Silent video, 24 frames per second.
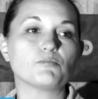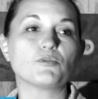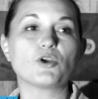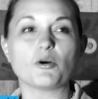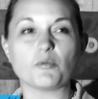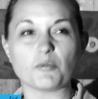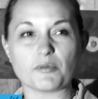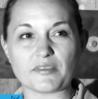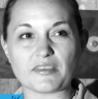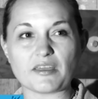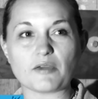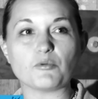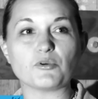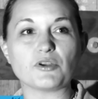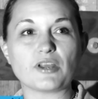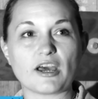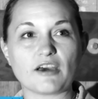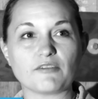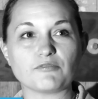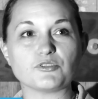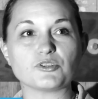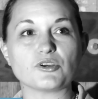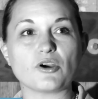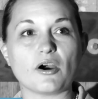Probably they would
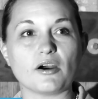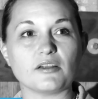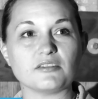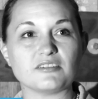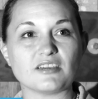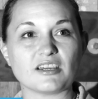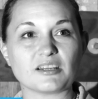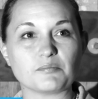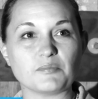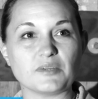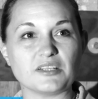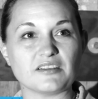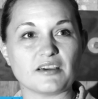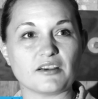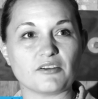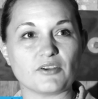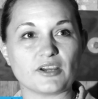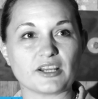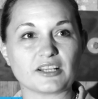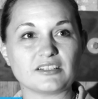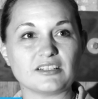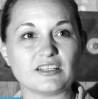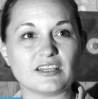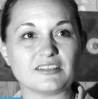have to contact me
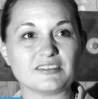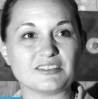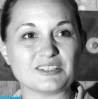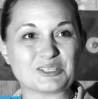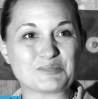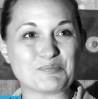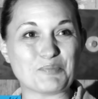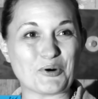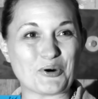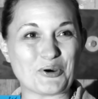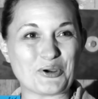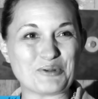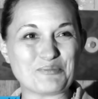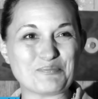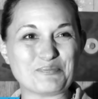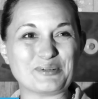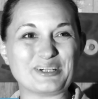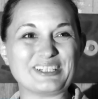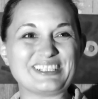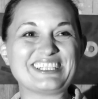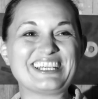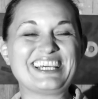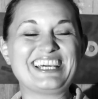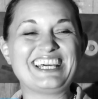directly at this point,
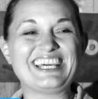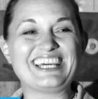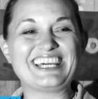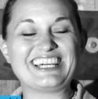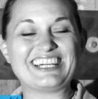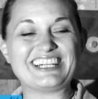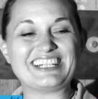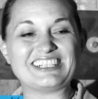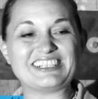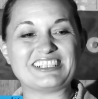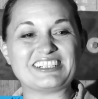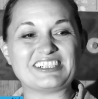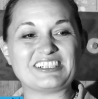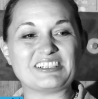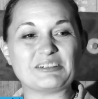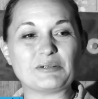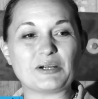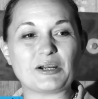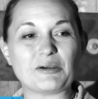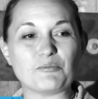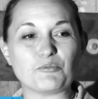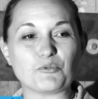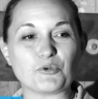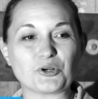but uh,
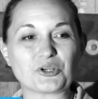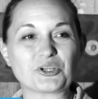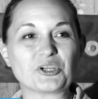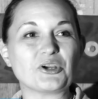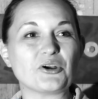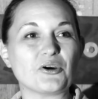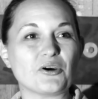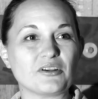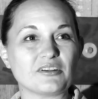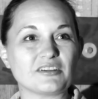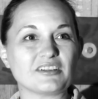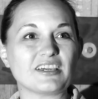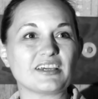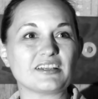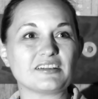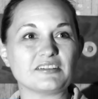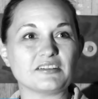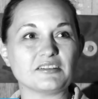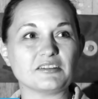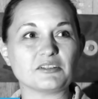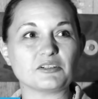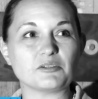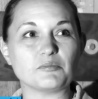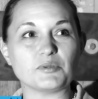I'm working on
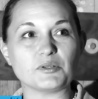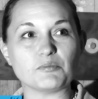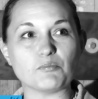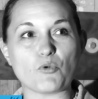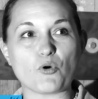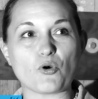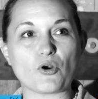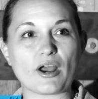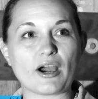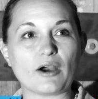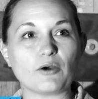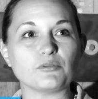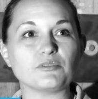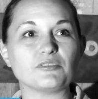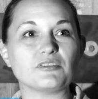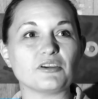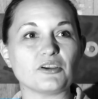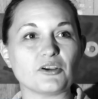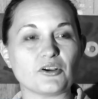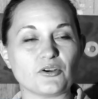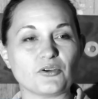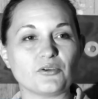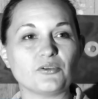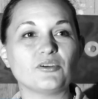getting a little bit more out
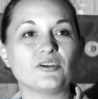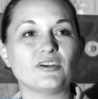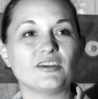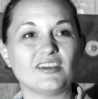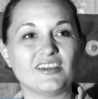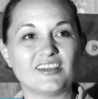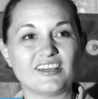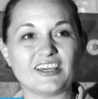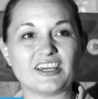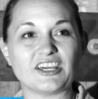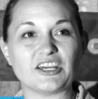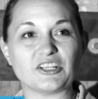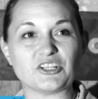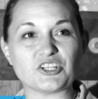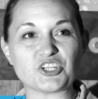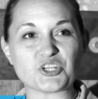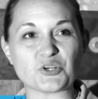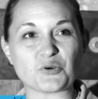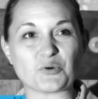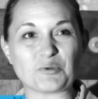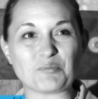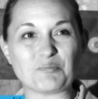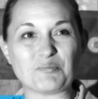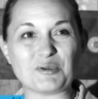there and
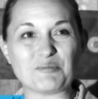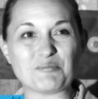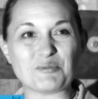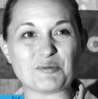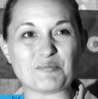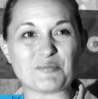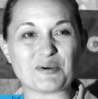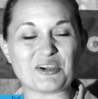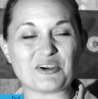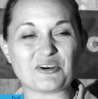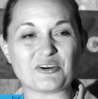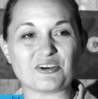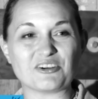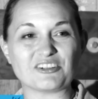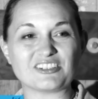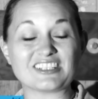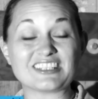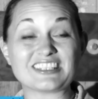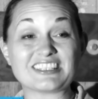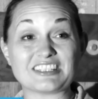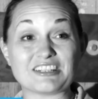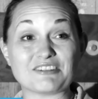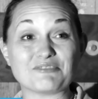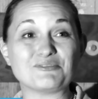showing people my art.
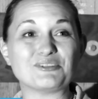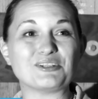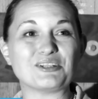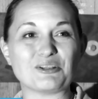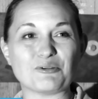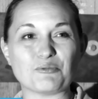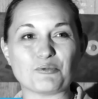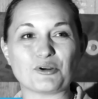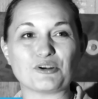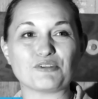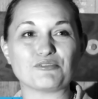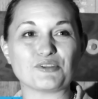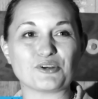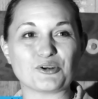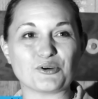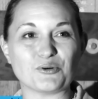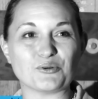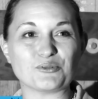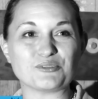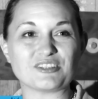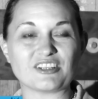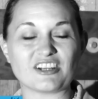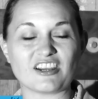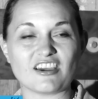That's definitely one of the
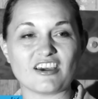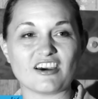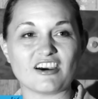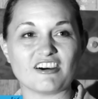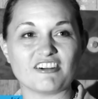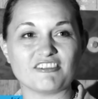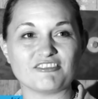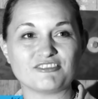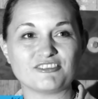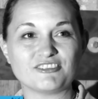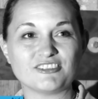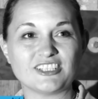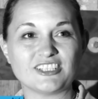goals that I have.